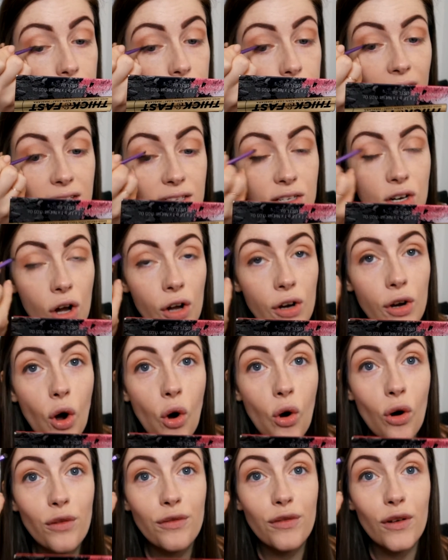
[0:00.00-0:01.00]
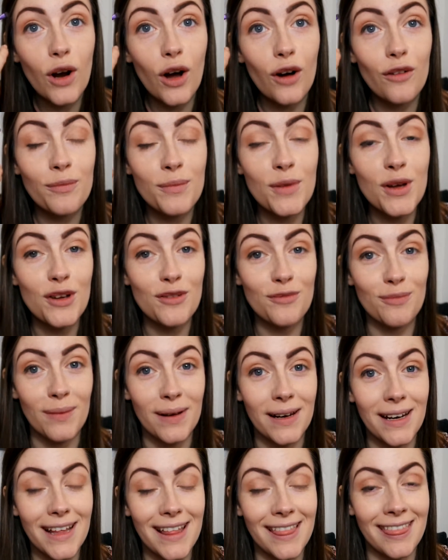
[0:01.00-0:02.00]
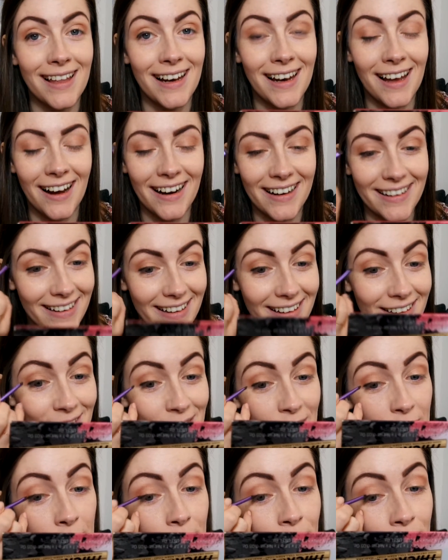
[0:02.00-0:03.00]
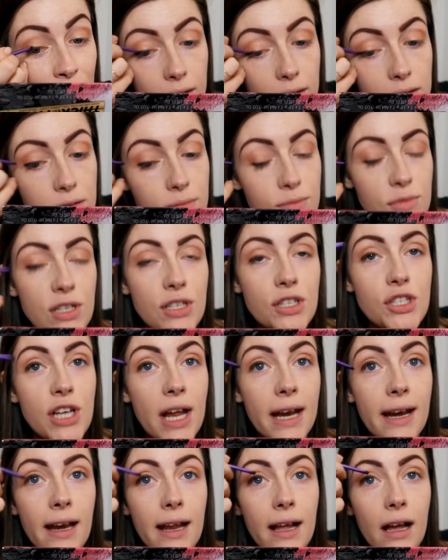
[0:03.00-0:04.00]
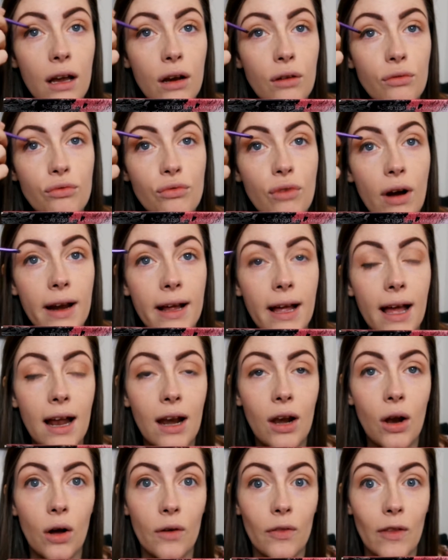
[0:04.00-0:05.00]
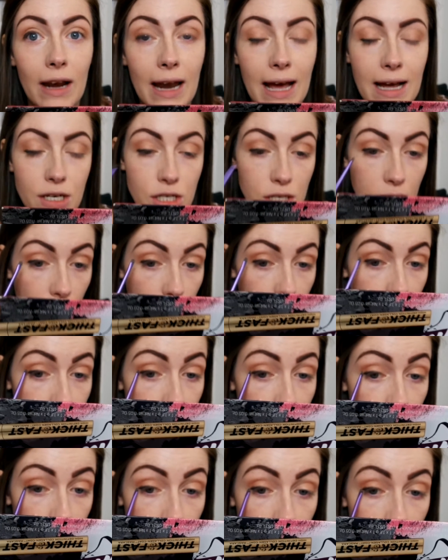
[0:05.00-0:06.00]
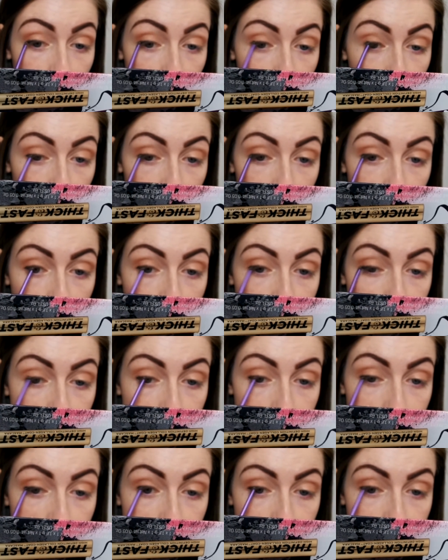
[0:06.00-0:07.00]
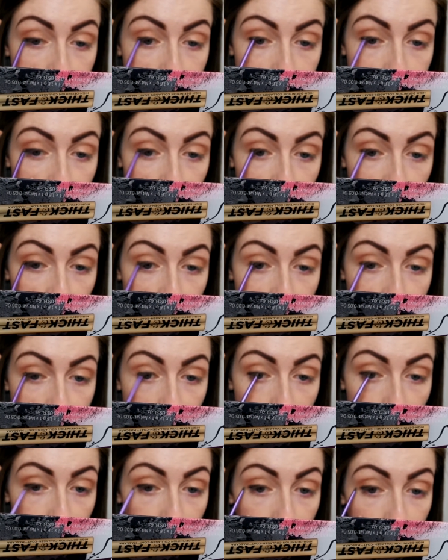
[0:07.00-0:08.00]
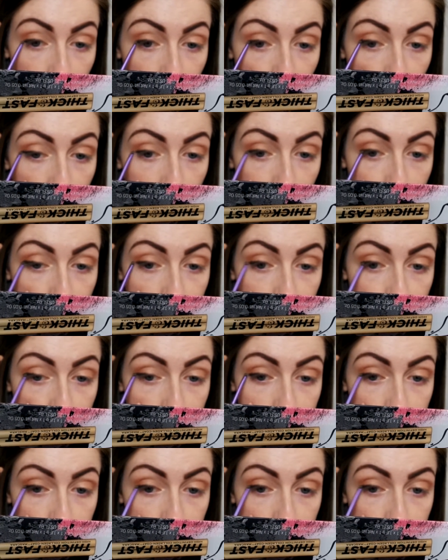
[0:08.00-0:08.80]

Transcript: There's not an awful lot of movement in the liner, so I'm just gently kind of running it along the lash line to just smudge a little bit.